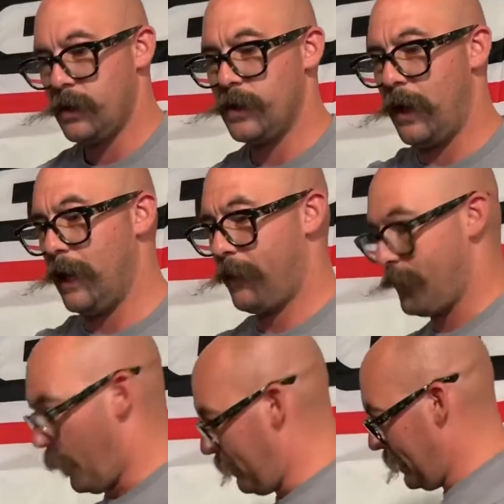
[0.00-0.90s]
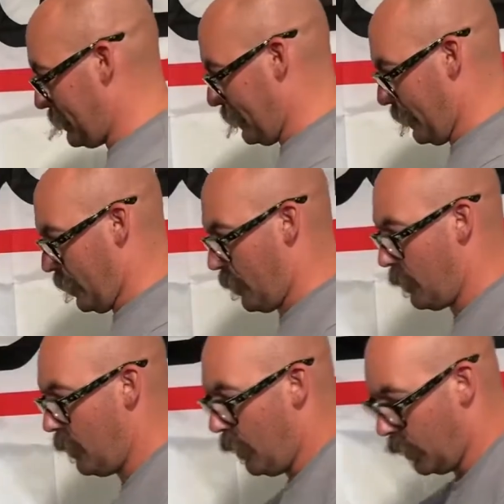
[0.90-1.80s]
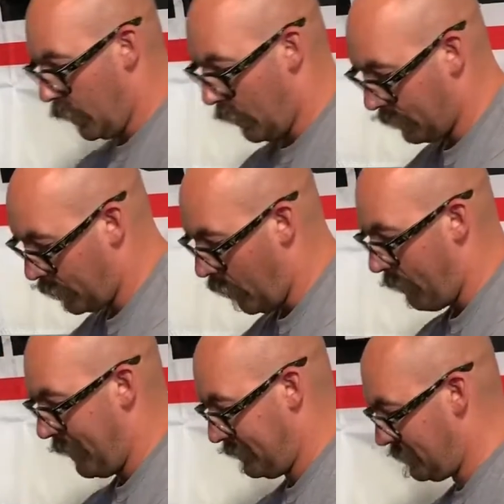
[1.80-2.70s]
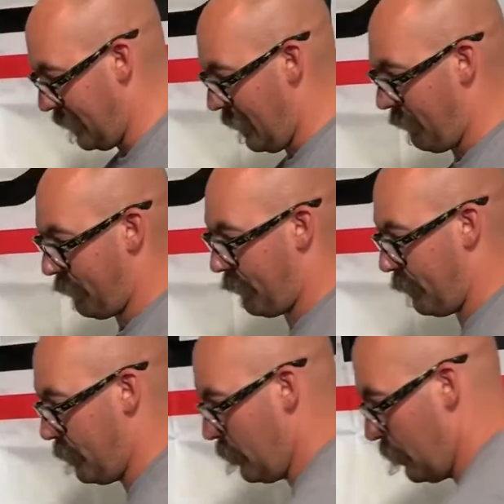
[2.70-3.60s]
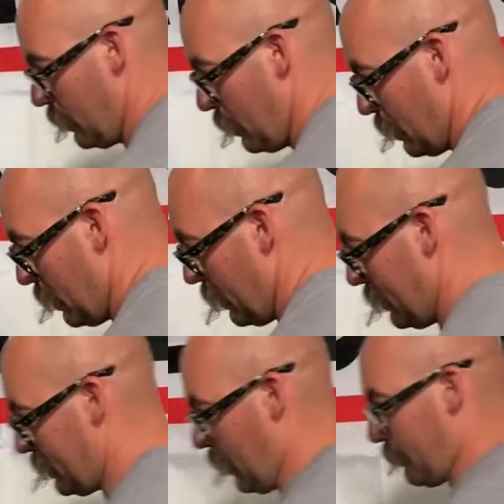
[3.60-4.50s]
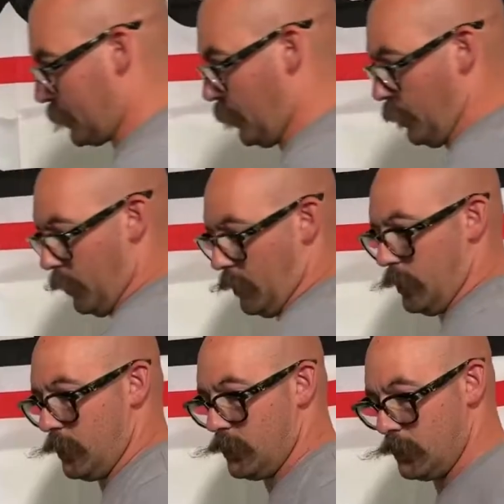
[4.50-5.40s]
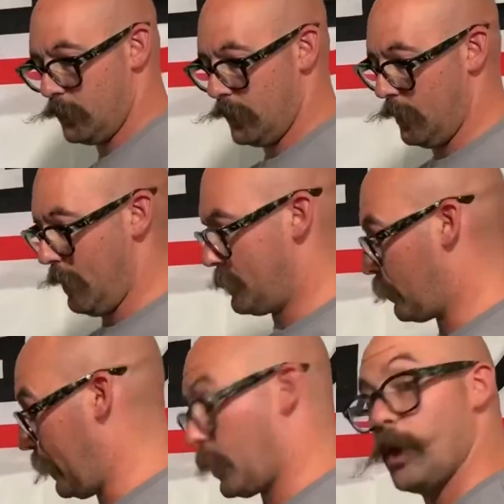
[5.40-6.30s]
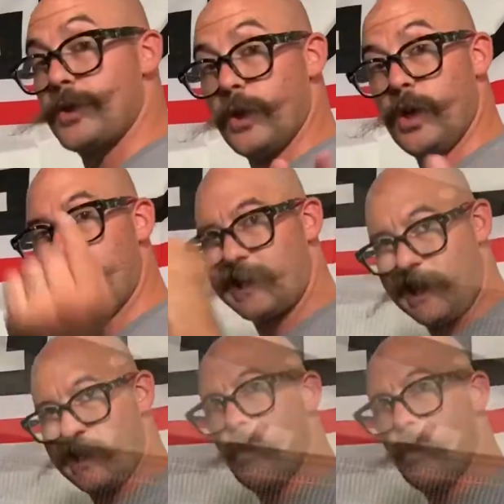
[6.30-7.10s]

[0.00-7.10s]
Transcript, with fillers: So I like throwing these in here along with all my stuff. This stuff's cool. Anyways, we'll get a closer look